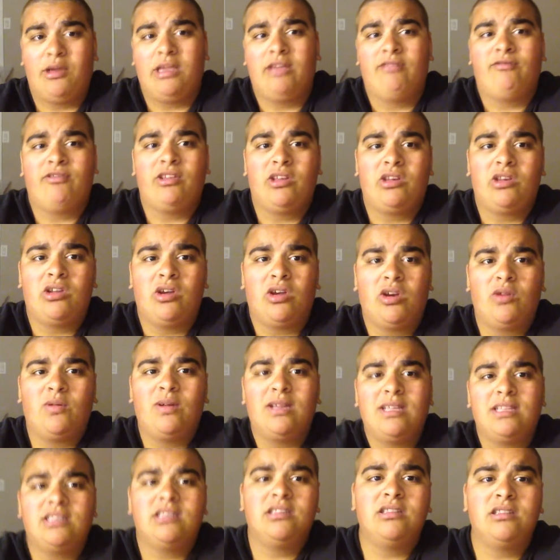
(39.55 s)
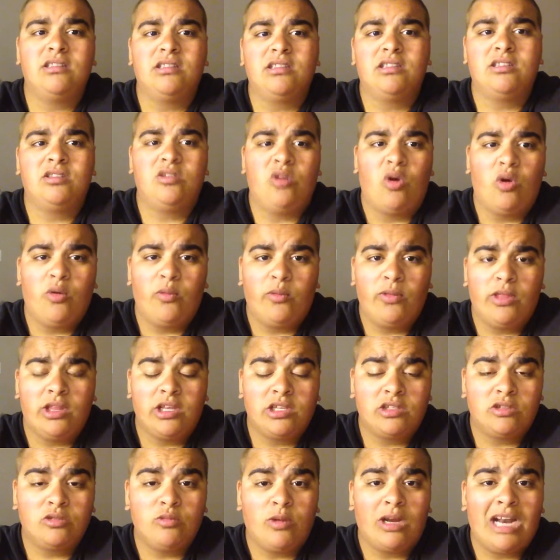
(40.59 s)
If you don't know what Stone
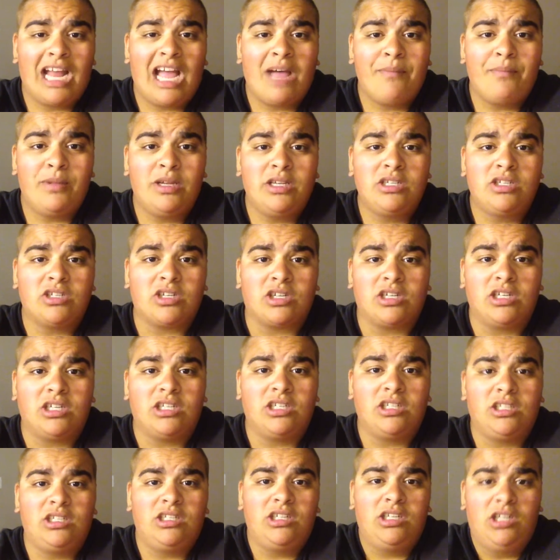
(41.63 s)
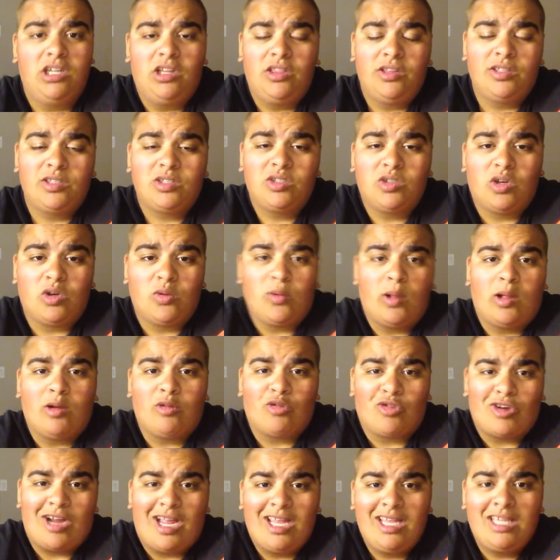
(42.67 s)
what happened during the Stonewall
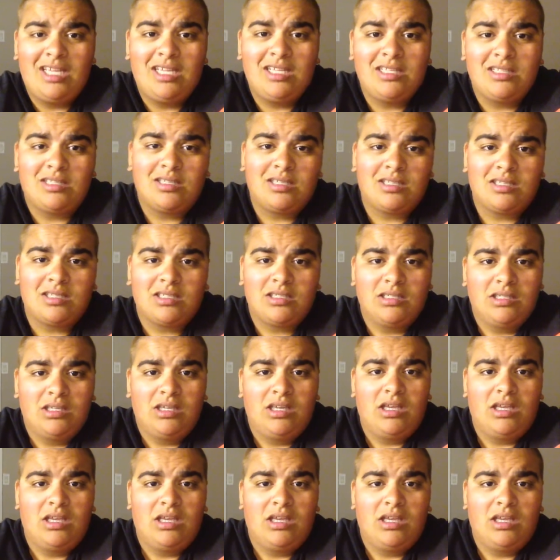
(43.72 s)
riots,